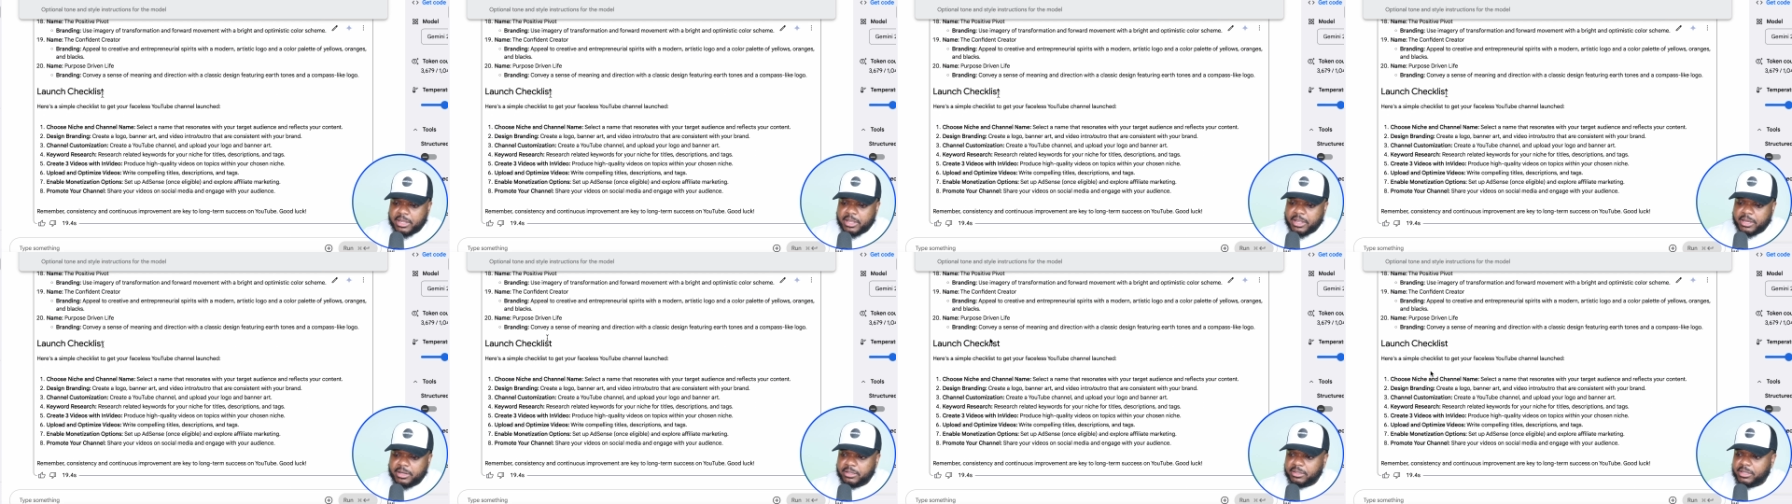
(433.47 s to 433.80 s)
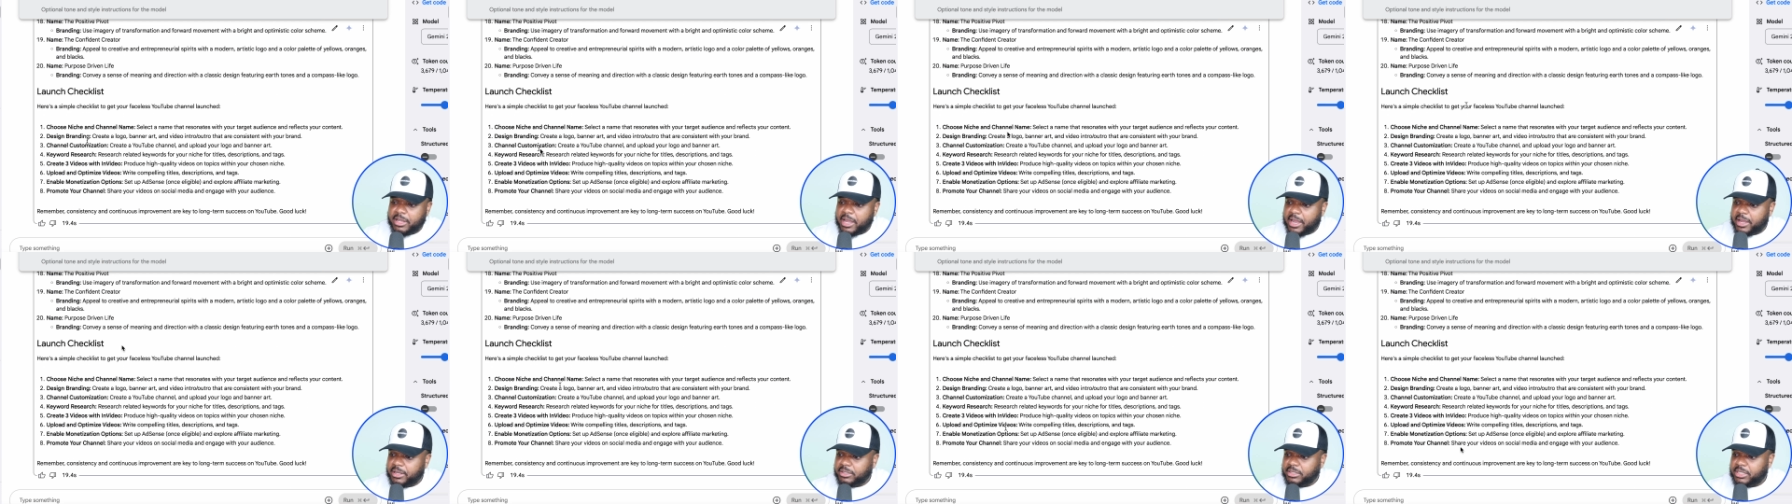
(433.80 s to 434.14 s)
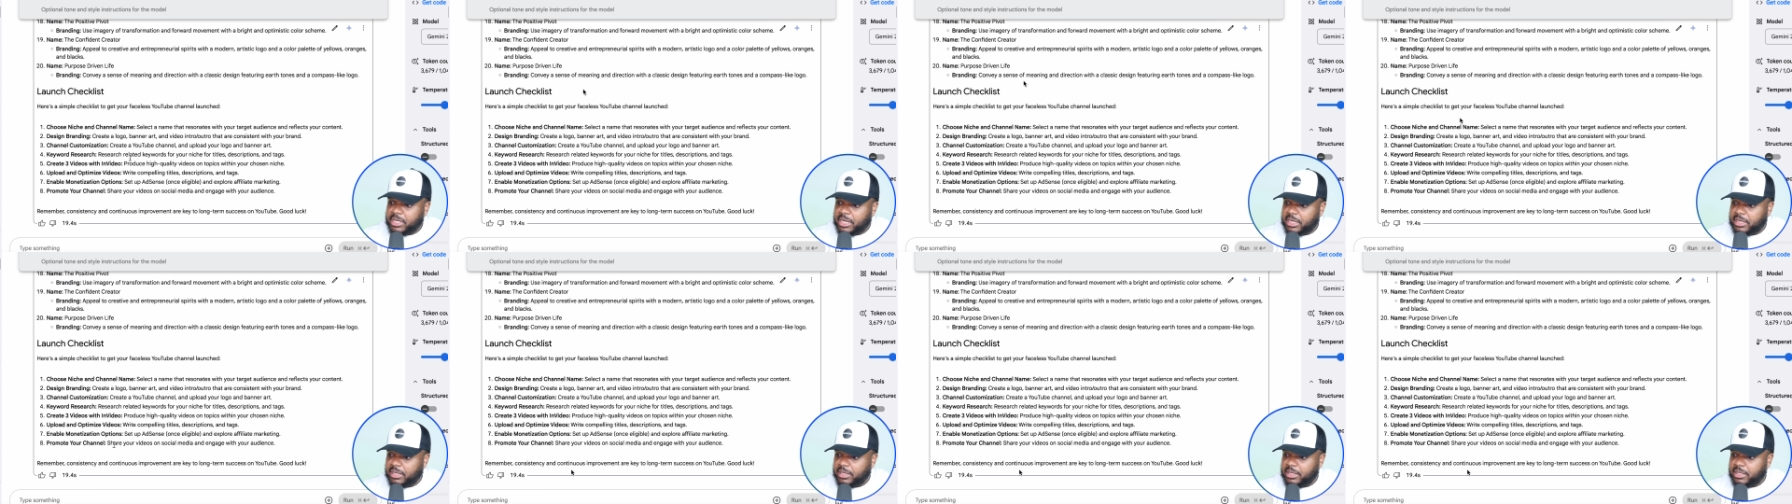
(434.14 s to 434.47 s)
an entire
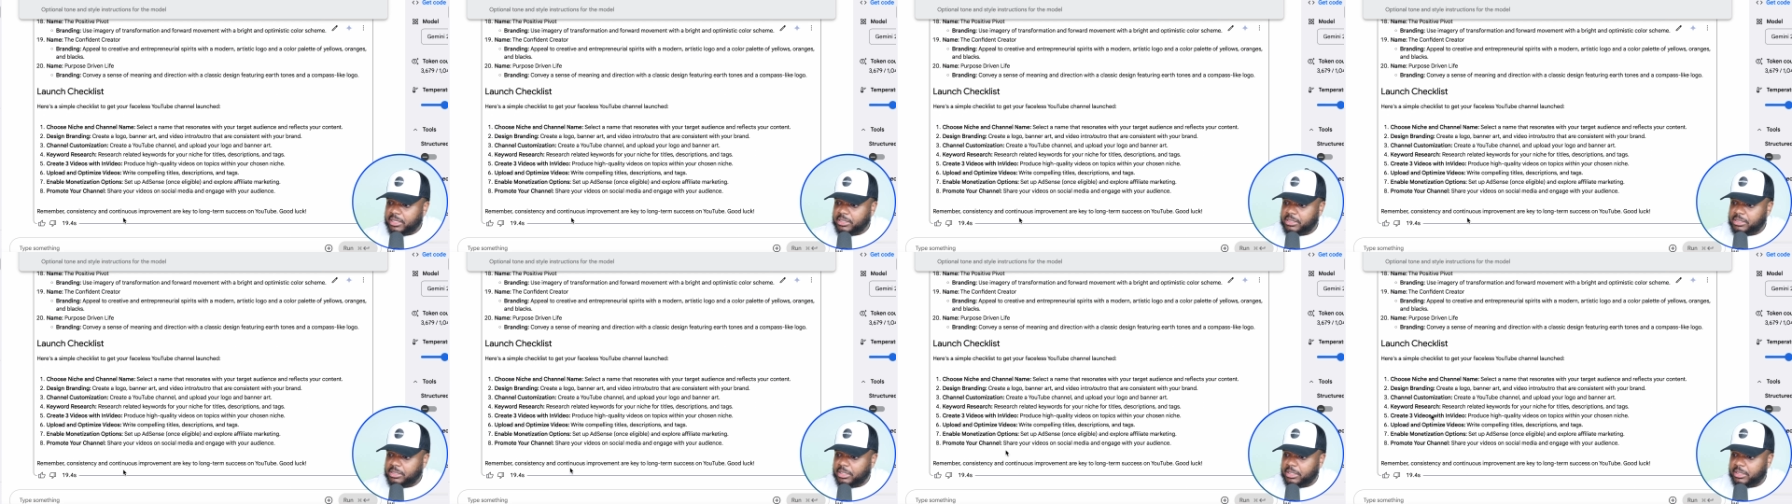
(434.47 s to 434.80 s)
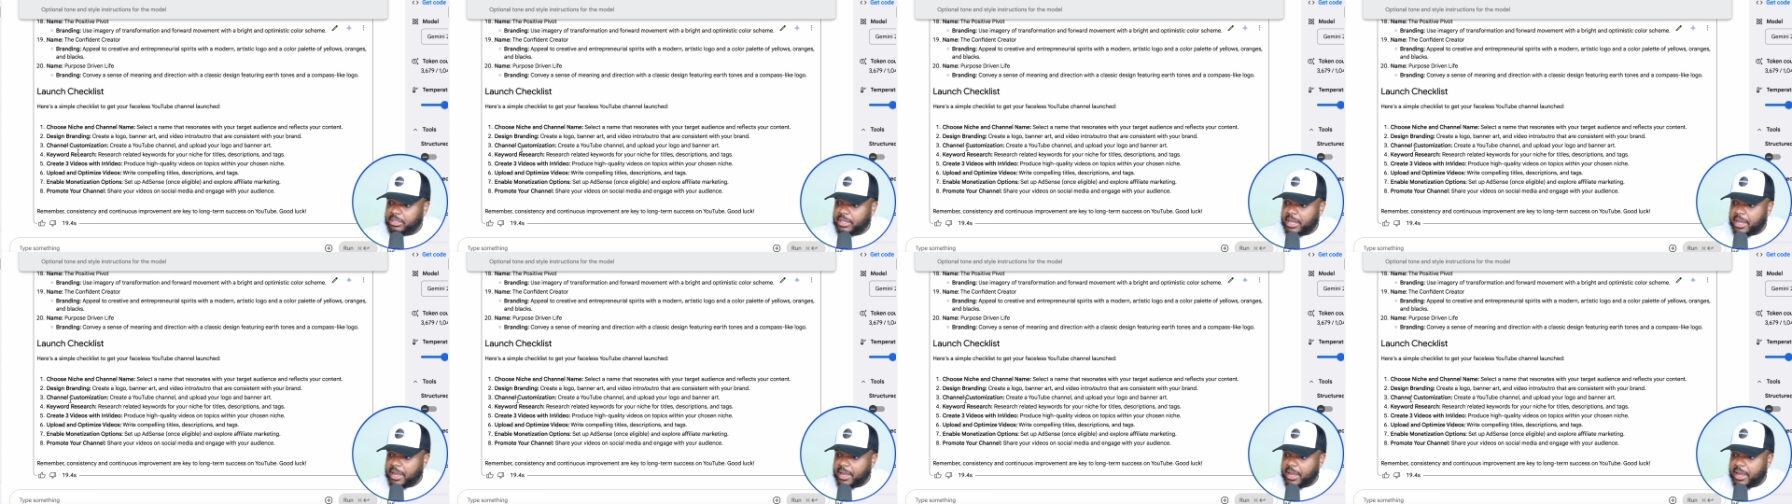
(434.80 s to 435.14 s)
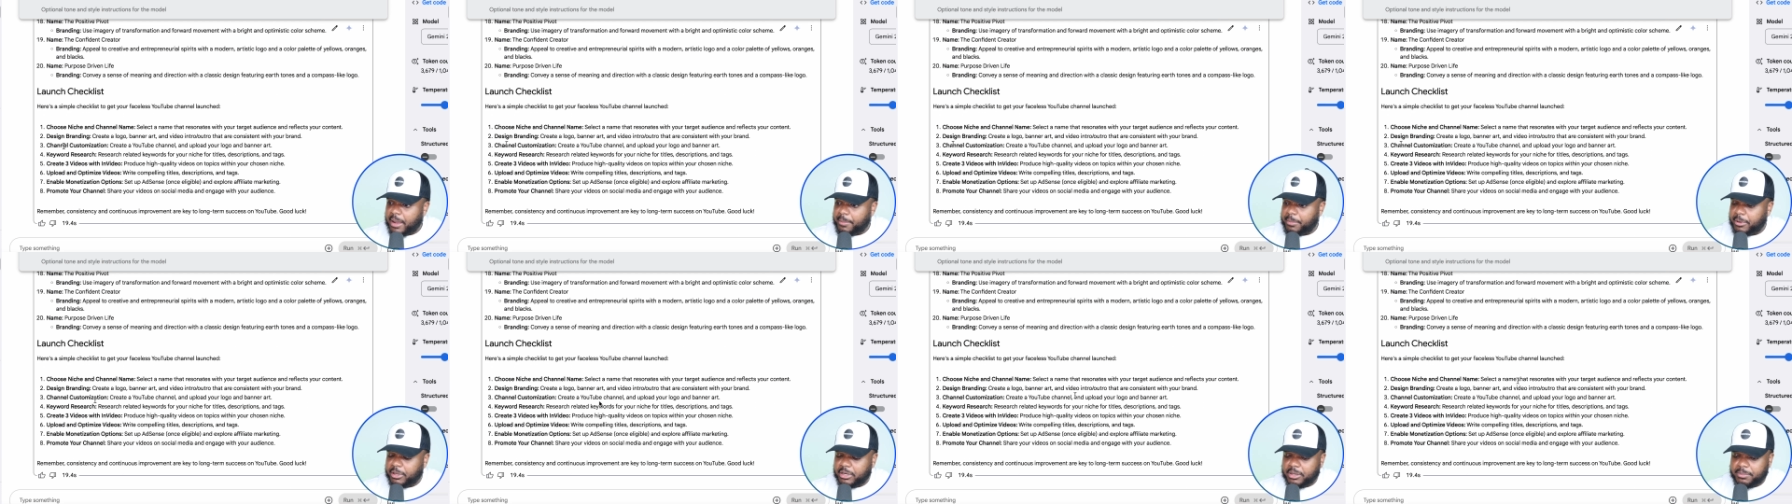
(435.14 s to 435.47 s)
checklist that
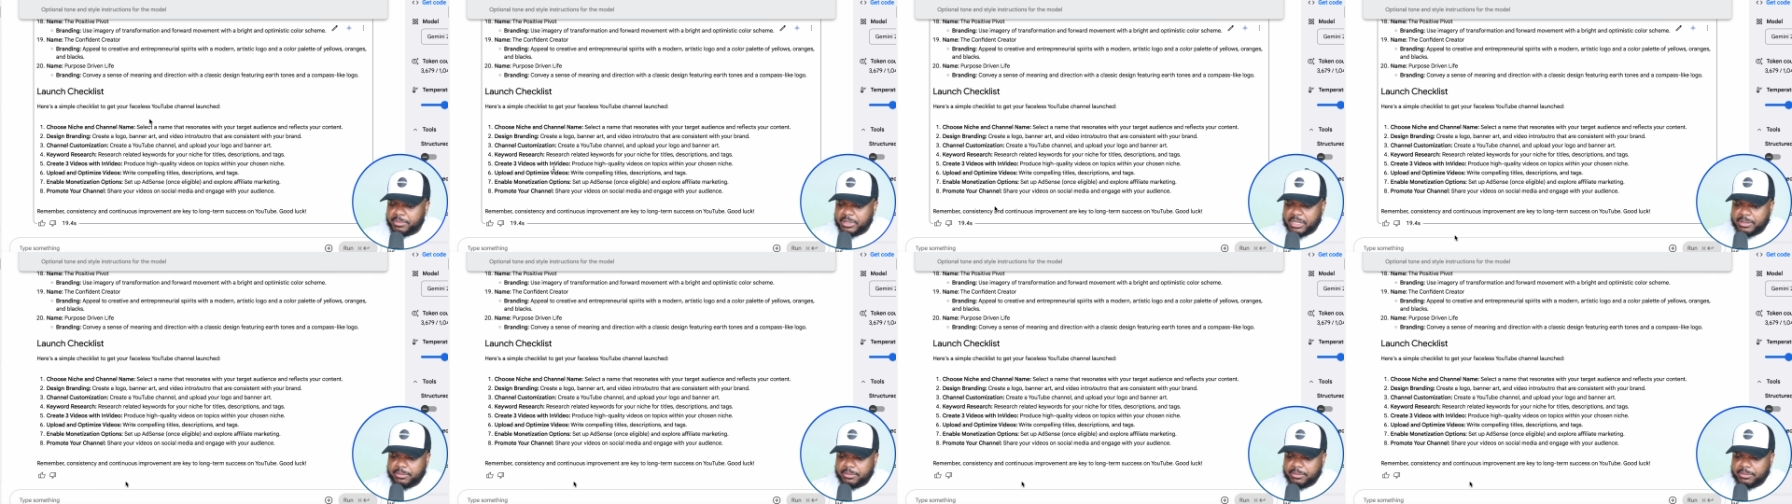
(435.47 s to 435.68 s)
i'm going to be